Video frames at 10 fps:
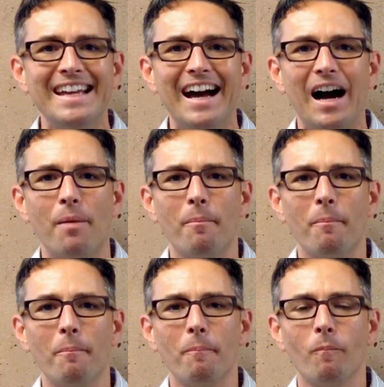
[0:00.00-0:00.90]
Um,
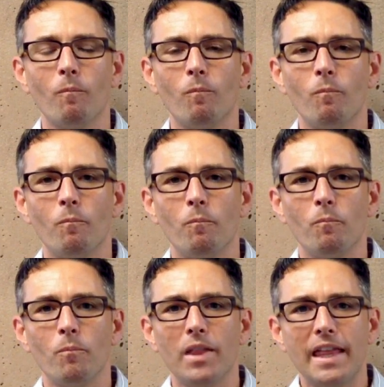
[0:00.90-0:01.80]

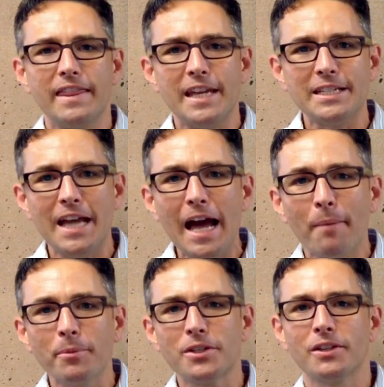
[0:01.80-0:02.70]
the
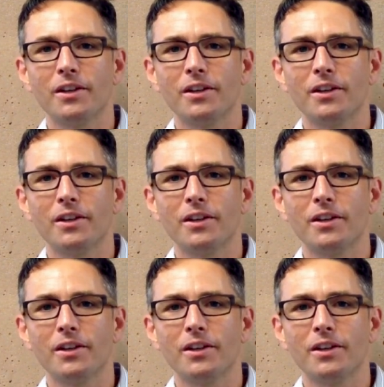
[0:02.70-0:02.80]
attempt